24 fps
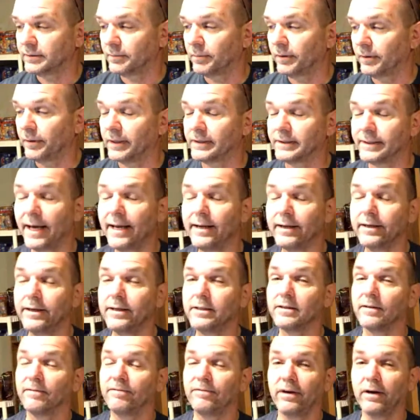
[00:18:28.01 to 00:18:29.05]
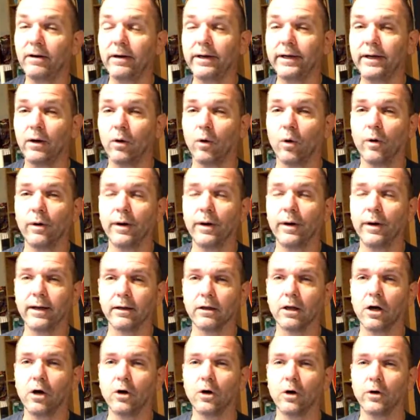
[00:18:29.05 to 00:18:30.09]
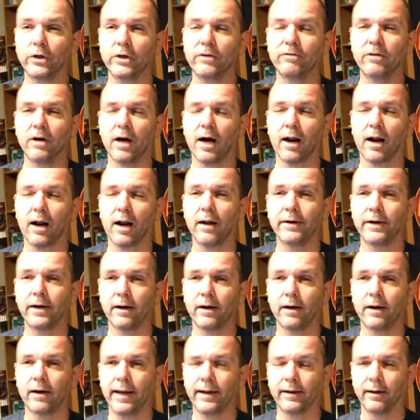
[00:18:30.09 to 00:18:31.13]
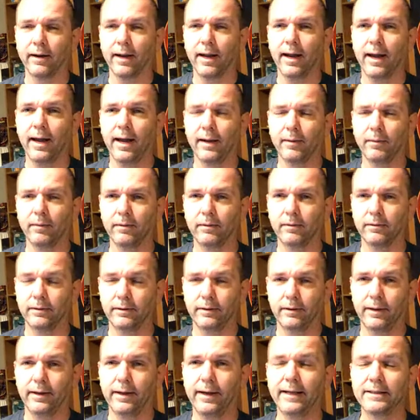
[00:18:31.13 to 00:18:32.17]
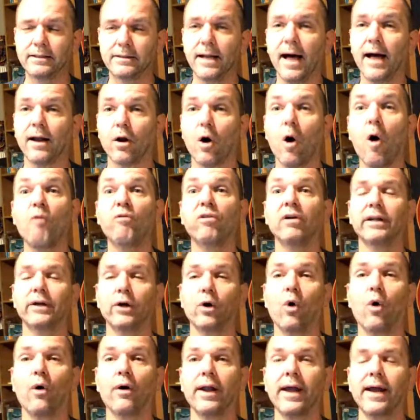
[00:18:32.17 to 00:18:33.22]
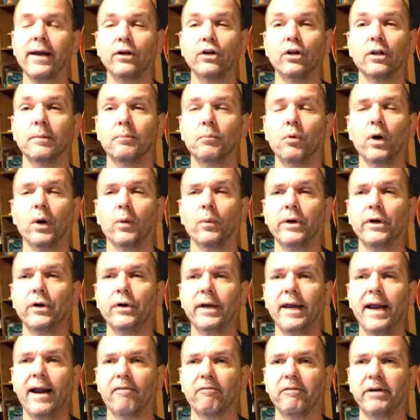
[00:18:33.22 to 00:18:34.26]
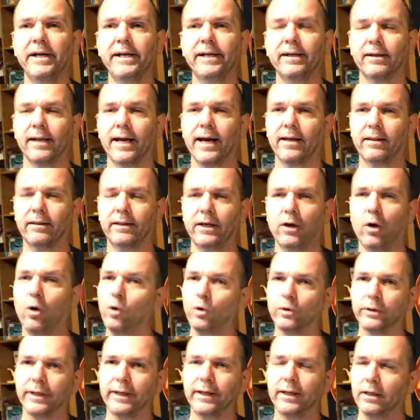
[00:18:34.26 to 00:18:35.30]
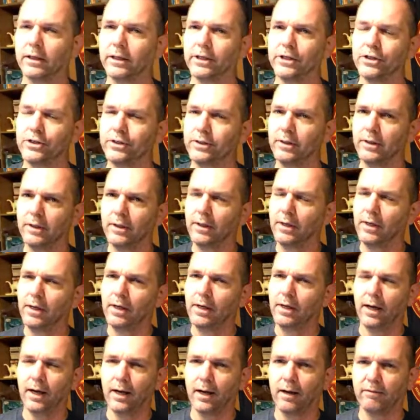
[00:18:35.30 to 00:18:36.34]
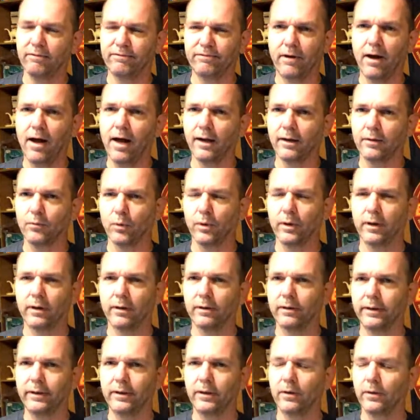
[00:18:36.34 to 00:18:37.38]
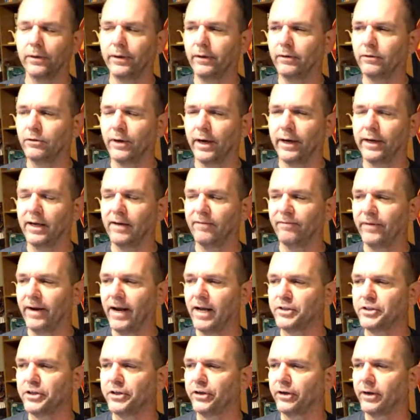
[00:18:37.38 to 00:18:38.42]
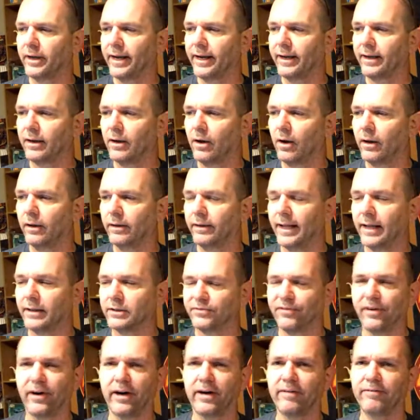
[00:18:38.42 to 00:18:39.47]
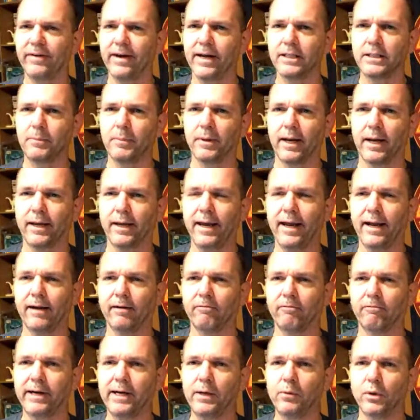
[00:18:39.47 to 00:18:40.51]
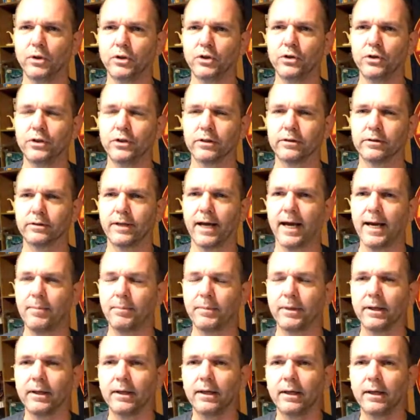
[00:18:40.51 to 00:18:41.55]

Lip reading: Because that is a very ornate logo you've got on there, and it's not overly ornate to the point where you can't read it, like the old English font where you're trying to get fancy and you're like, that's very fancy, but I can't read what you just typed.